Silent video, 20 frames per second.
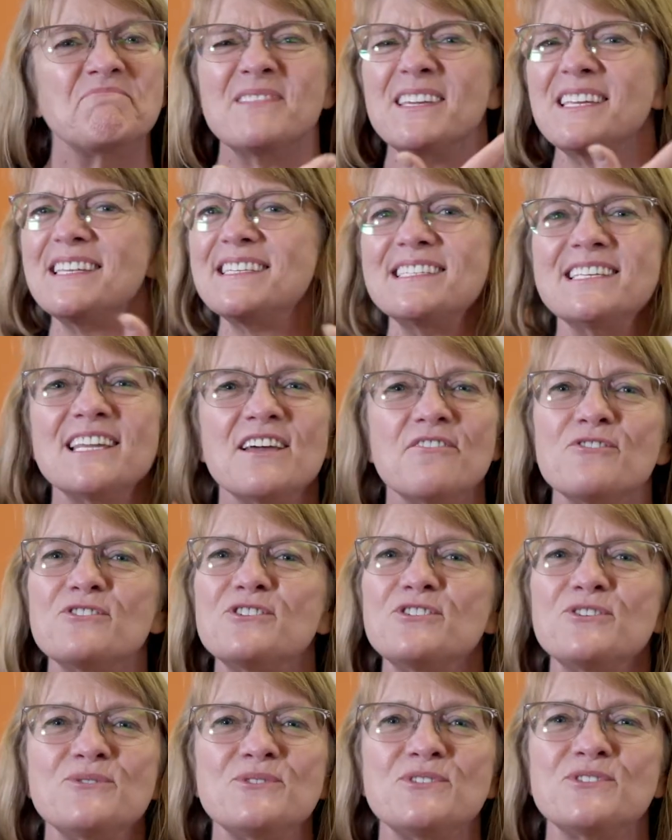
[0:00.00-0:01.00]
It is never
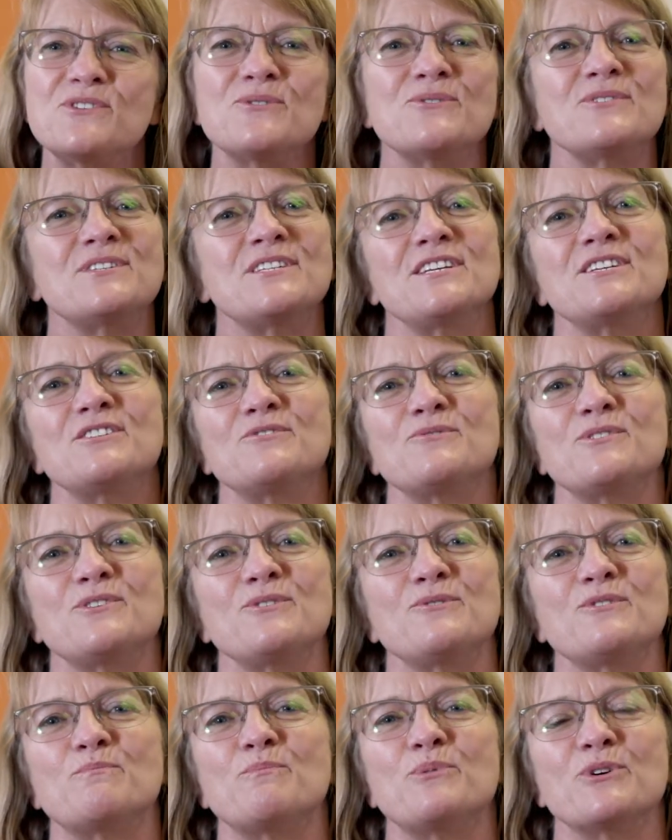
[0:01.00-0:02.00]
too soon to
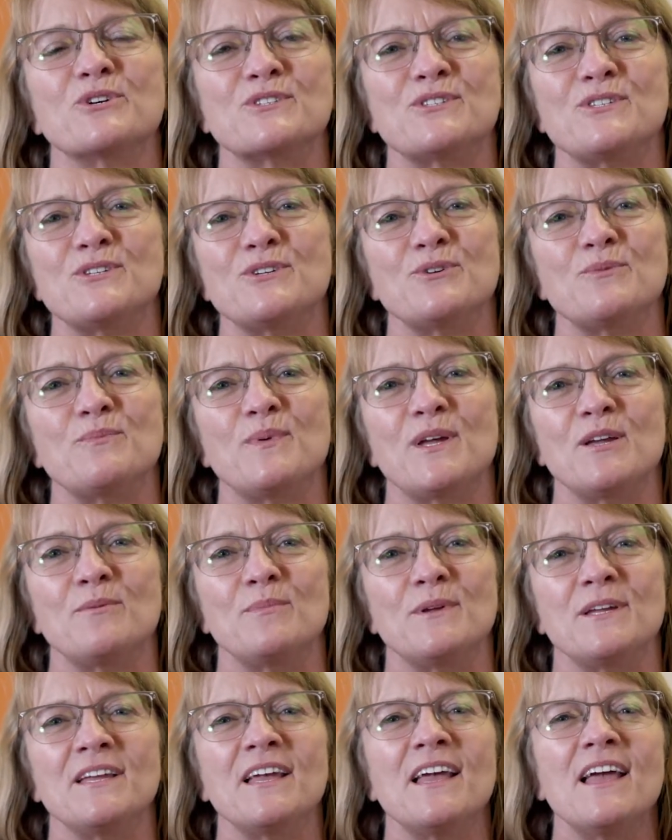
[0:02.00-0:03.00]
introduce books to your
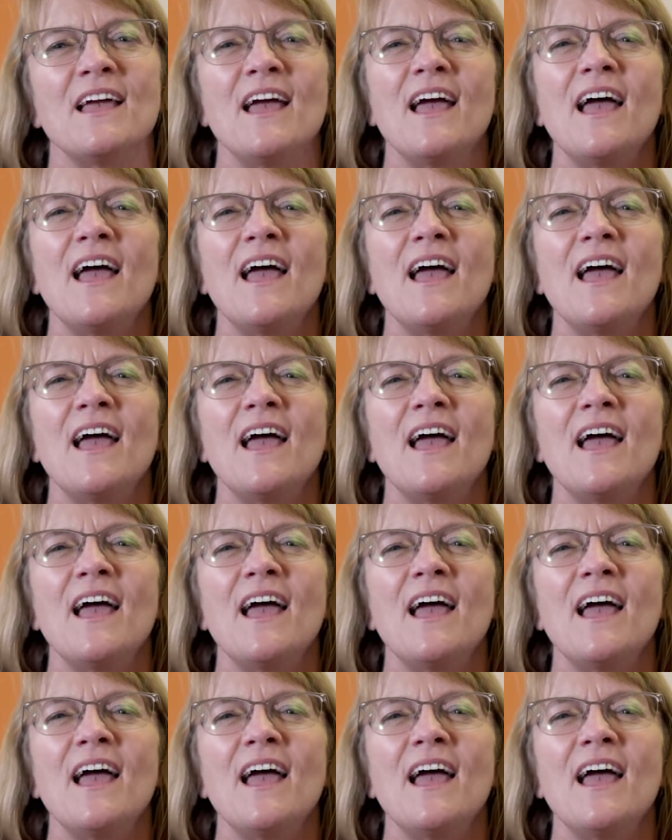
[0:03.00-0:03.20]
baby,